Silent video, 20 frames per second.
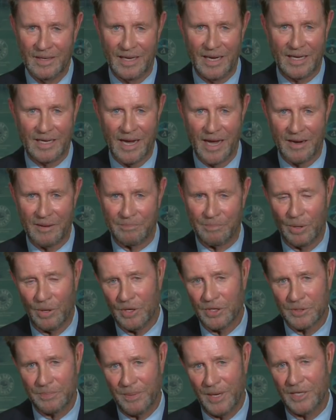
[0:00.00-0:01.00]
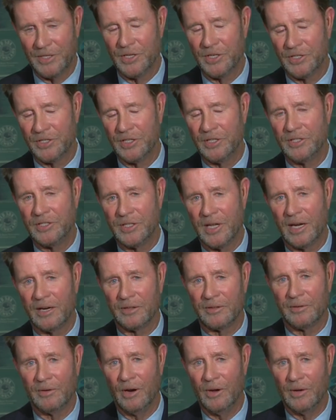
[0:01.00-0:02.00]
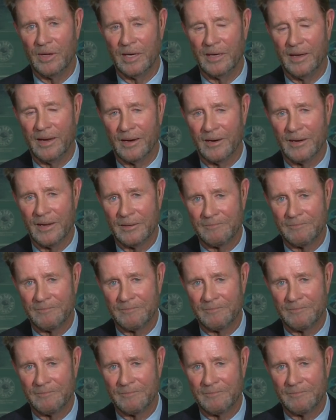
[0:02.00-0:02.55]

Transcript: He kind of pulls pitches instead of throwing there.